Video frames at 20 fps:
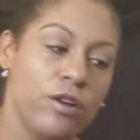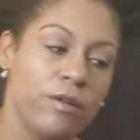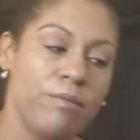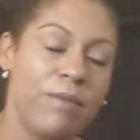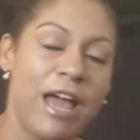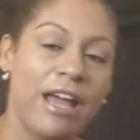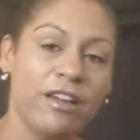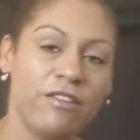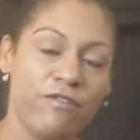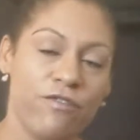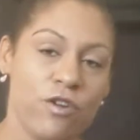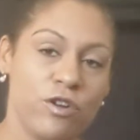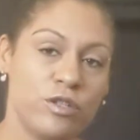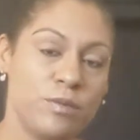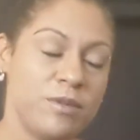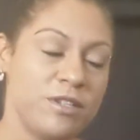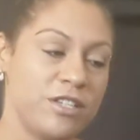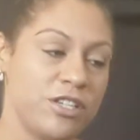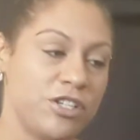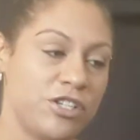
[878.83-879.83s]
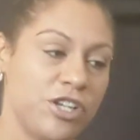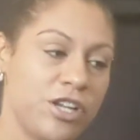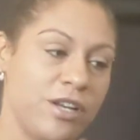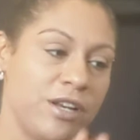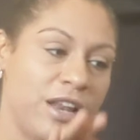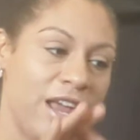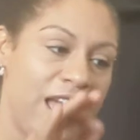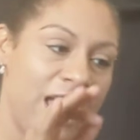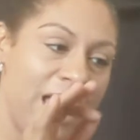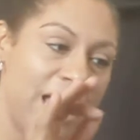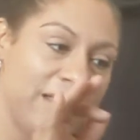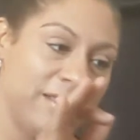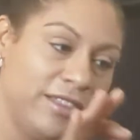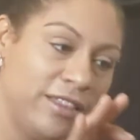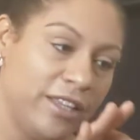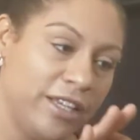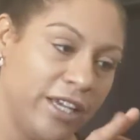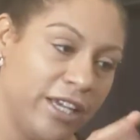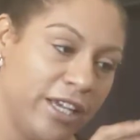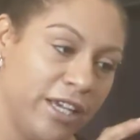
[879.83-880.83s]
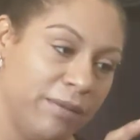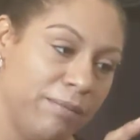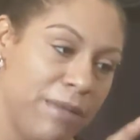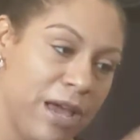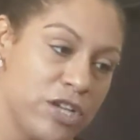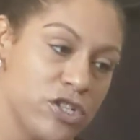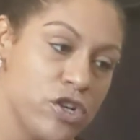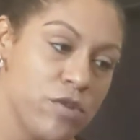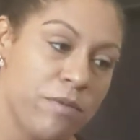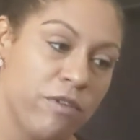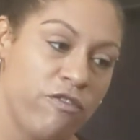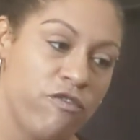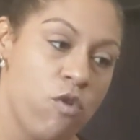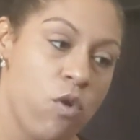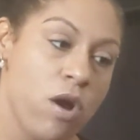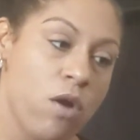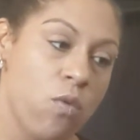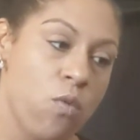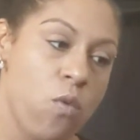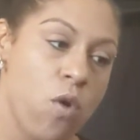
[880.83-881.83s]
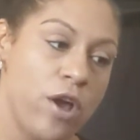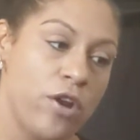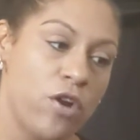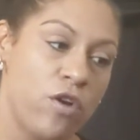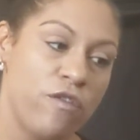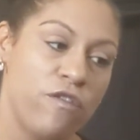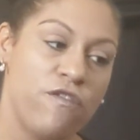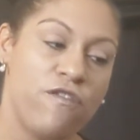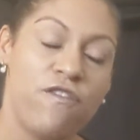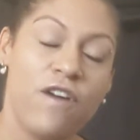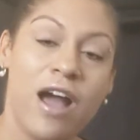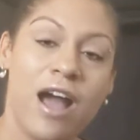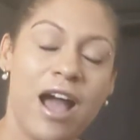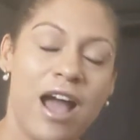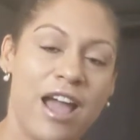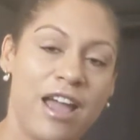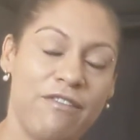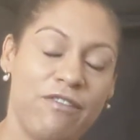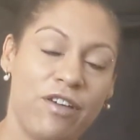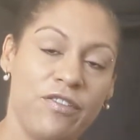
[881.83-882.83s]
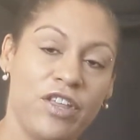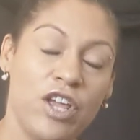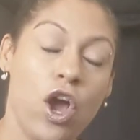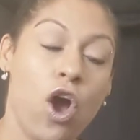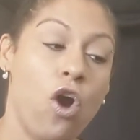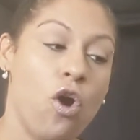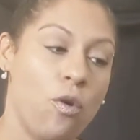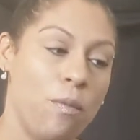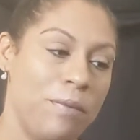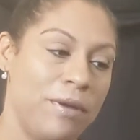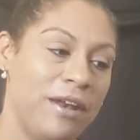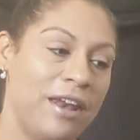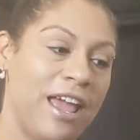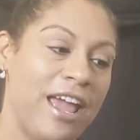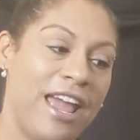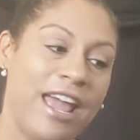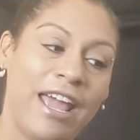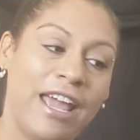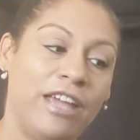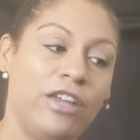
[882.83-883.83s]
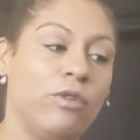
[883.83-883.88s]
back in first position at the measure before 105 on the open A.